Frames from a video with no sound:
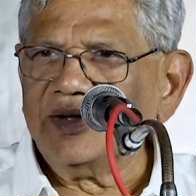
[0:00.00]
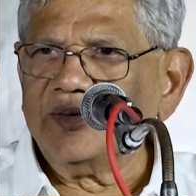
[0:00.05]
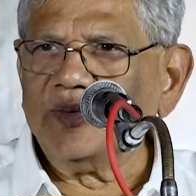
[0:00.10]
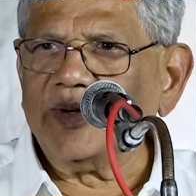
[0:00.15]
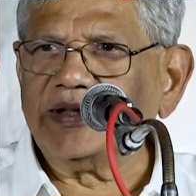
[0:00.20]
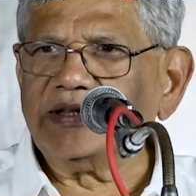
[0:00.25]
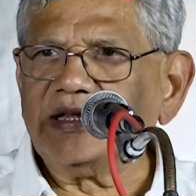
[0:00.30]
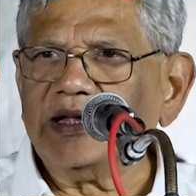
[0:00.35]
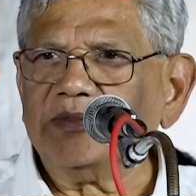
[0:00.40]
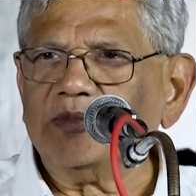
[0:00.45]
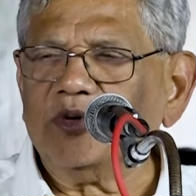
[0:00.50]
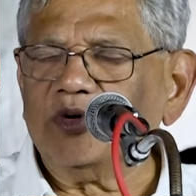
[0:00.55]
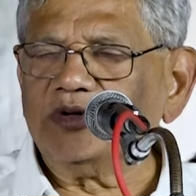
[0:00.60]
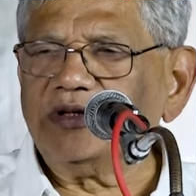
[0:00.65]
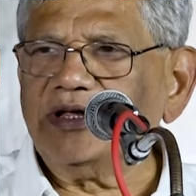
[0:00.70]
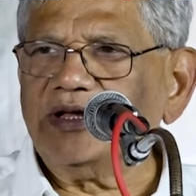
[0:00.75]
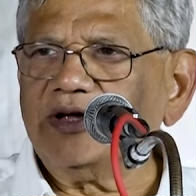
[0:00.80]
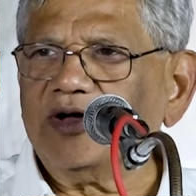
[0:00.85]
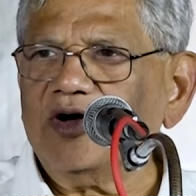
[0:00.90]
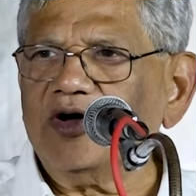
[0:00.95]
when the
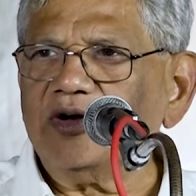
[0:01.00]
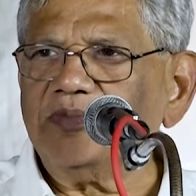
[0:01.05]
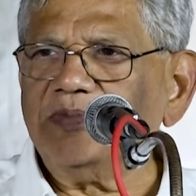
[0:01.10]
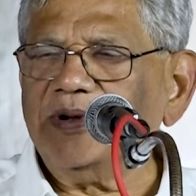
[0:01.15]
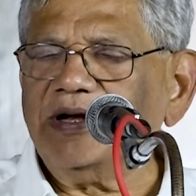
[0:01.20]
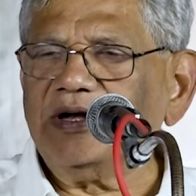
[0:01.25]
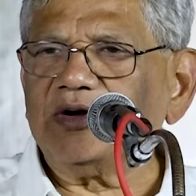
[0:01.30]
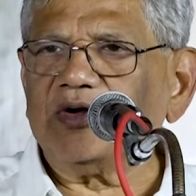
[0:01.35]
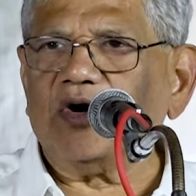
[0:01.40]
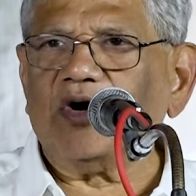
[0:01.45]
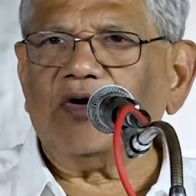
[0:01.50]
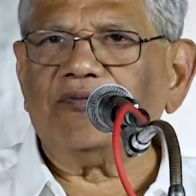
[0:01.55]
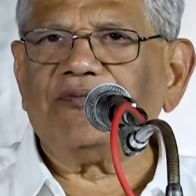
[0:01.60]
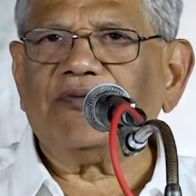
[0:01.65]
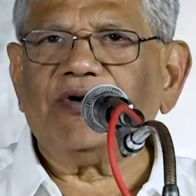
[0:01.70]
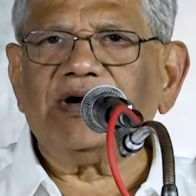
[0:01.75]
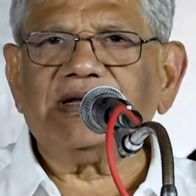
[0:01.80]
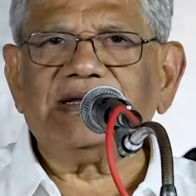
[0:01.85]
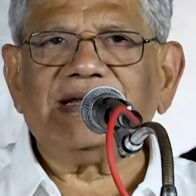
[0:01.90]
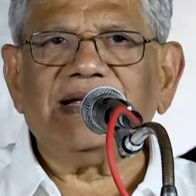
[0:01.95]
Modi government
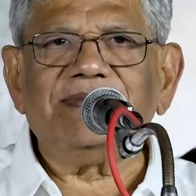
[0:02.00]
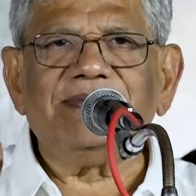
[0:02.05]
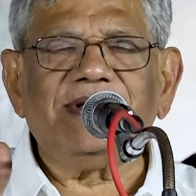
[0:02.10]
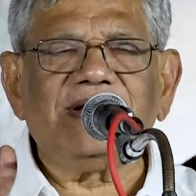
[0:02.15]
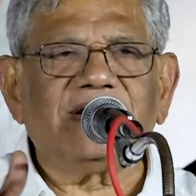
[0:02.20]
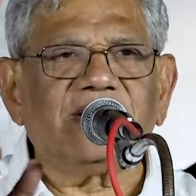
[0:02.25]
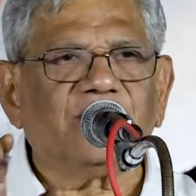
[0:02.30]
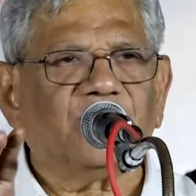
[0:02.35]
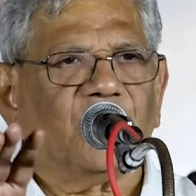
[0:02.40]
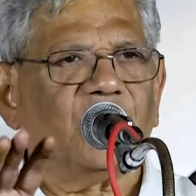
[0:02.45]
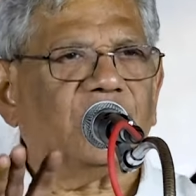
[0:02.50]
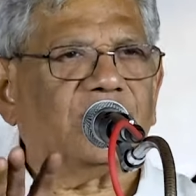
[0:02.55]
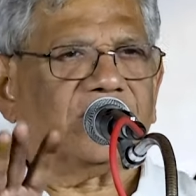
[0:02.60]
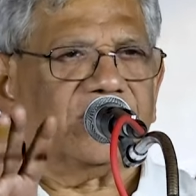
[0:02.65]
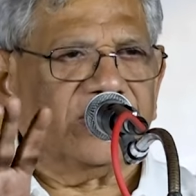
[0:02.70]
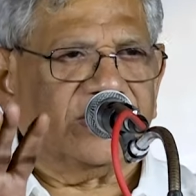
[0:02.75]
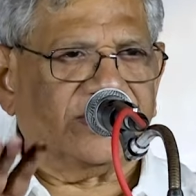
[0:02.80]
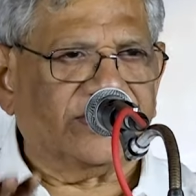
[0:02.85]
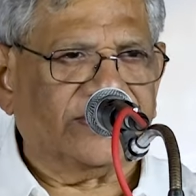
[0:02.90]
offered them a reward